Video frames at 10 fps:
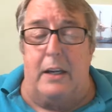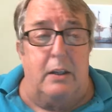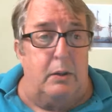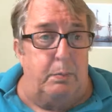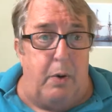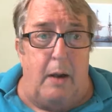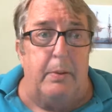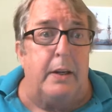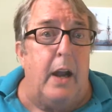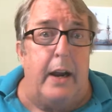You're
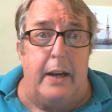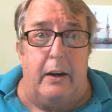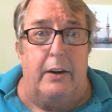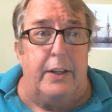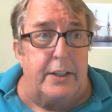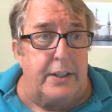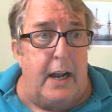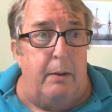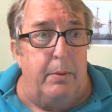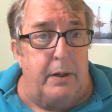probably not hearing this
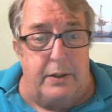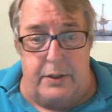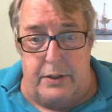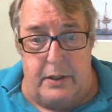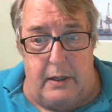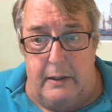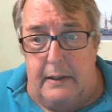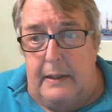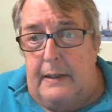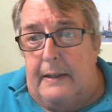now because
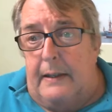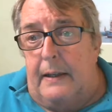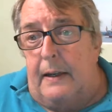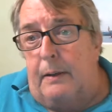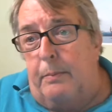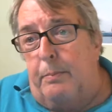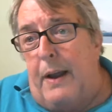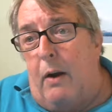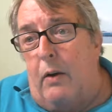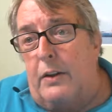
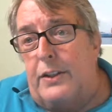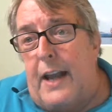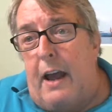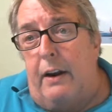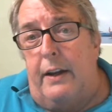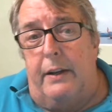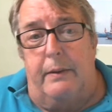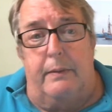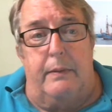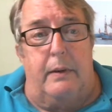power is out.
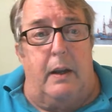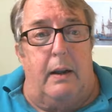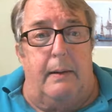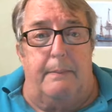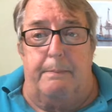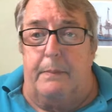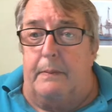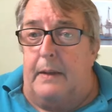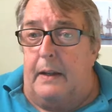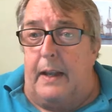And
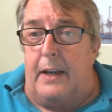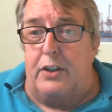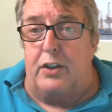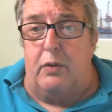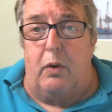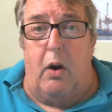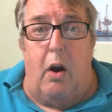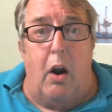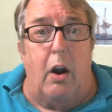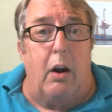in case you
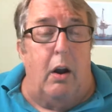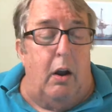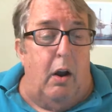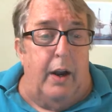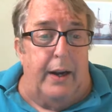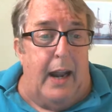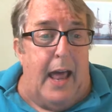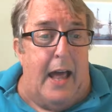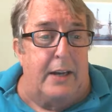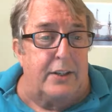are
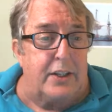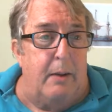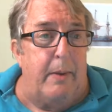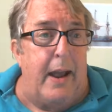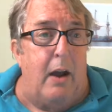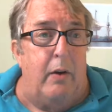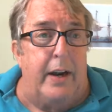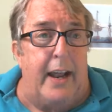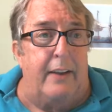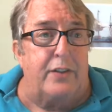online somehow
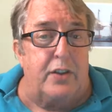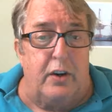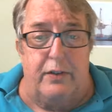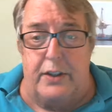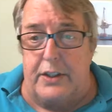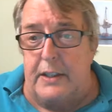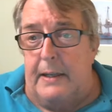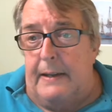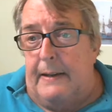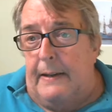and have service,
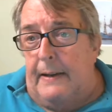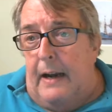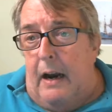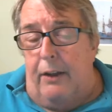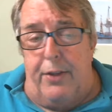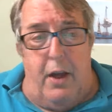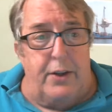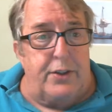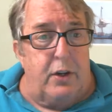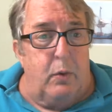our
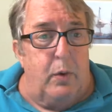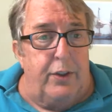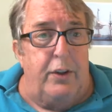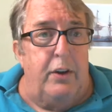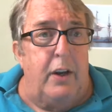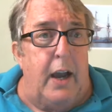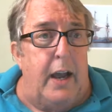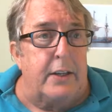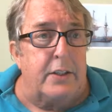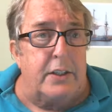thoughts are with you
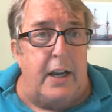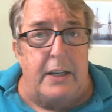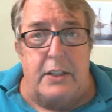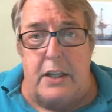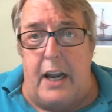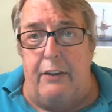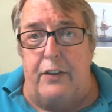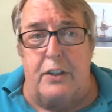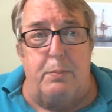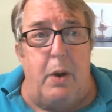guys. Stay safe
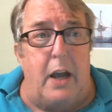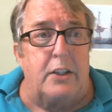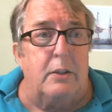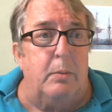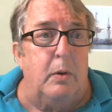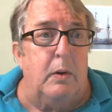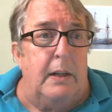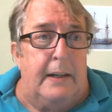as possible.